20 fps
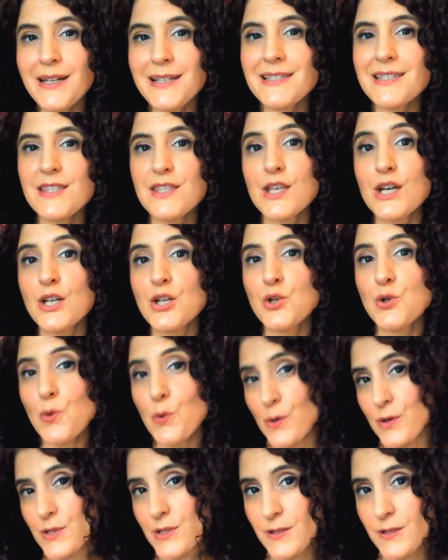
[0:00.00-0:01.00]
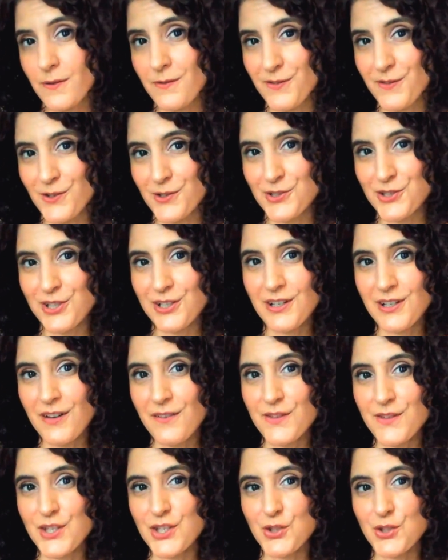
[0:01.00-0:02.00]
It's the Norse version
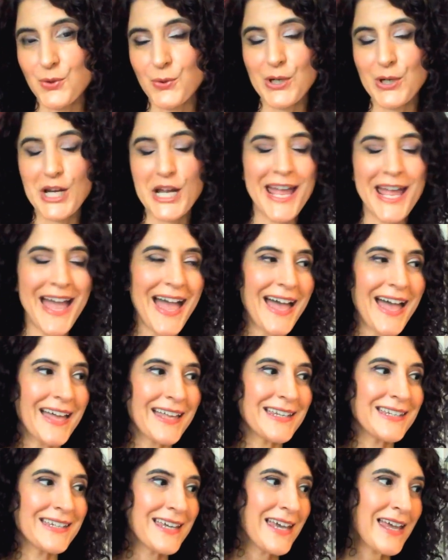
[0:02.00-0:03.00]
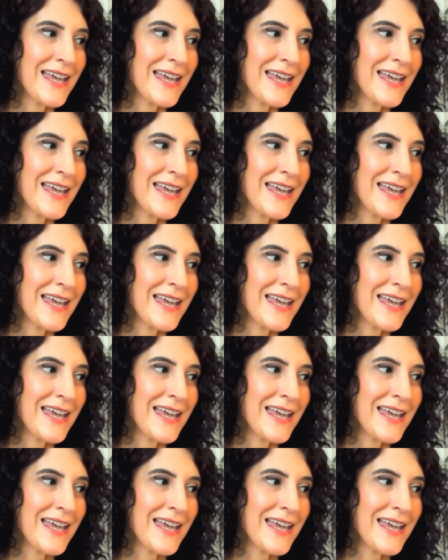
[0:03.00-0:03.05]
of the story. And